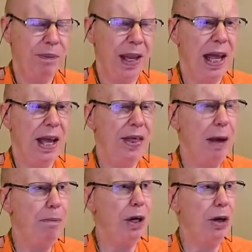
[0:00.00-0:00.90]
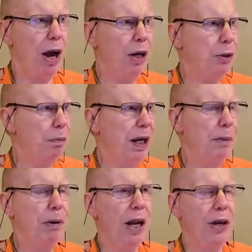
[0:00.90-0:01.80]
that because
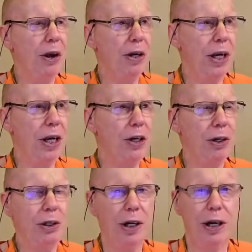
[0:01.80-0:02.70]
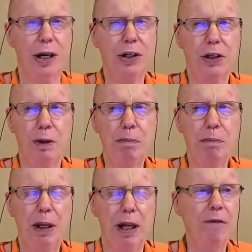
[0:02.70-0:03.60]
people are not interested in simple
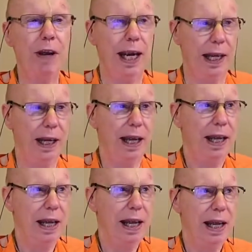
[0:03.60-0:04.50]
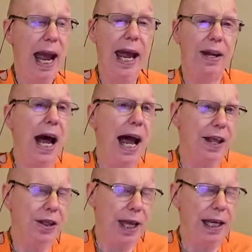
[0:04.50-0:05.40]
living and high
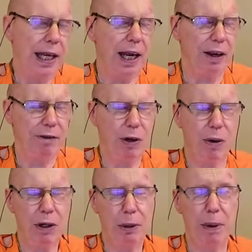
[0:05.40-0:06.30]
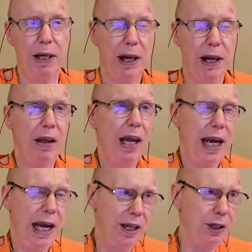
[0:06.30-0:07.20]
thinking, of course, but
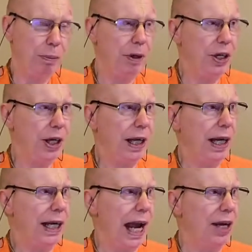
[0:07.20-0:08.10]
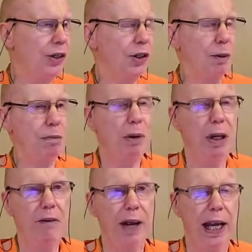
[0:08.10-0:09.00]
in this particular case, simple living,